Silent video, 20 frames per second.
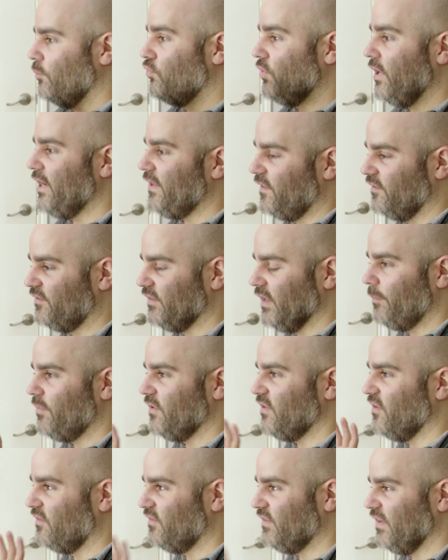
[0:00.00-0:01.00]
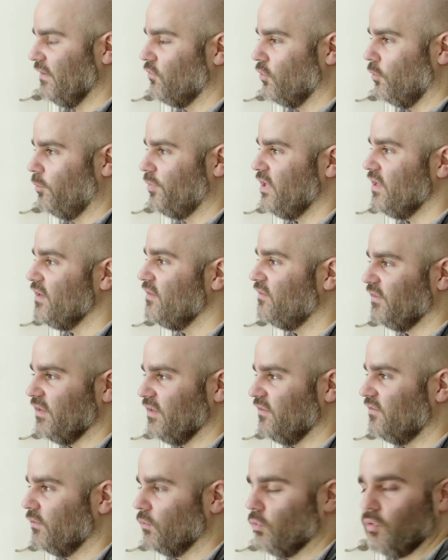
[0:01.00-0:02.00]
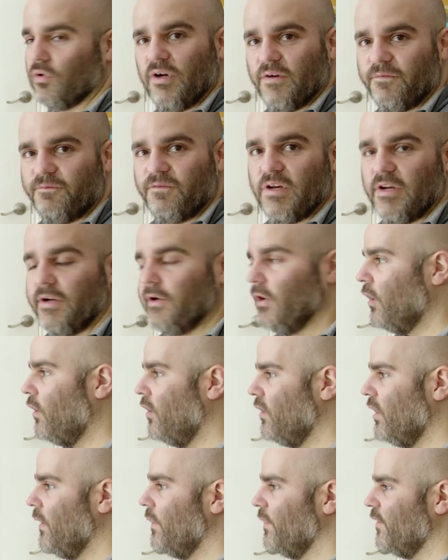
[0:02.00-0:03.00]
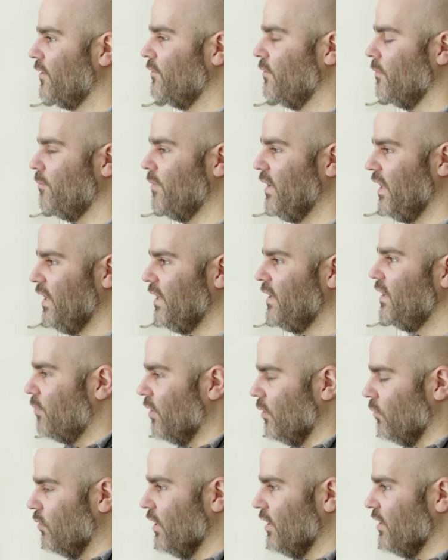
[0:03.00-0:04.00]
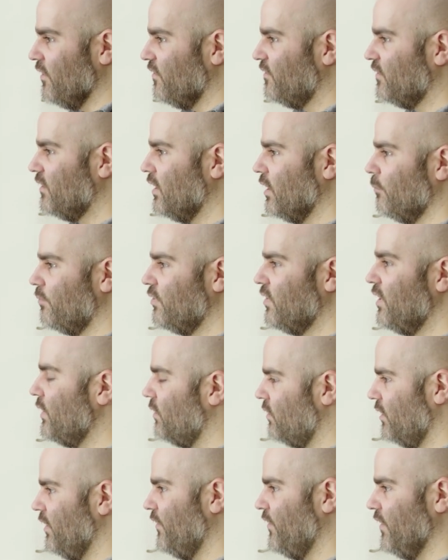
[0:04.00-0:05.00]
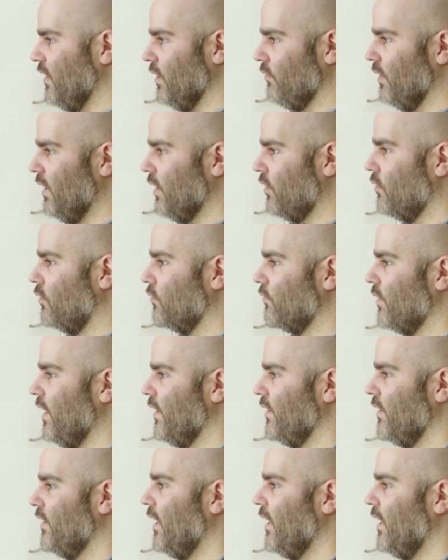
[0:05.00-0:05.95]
to break this up into several pieces in order to fit it all onto the bed. But what is completely theoretical right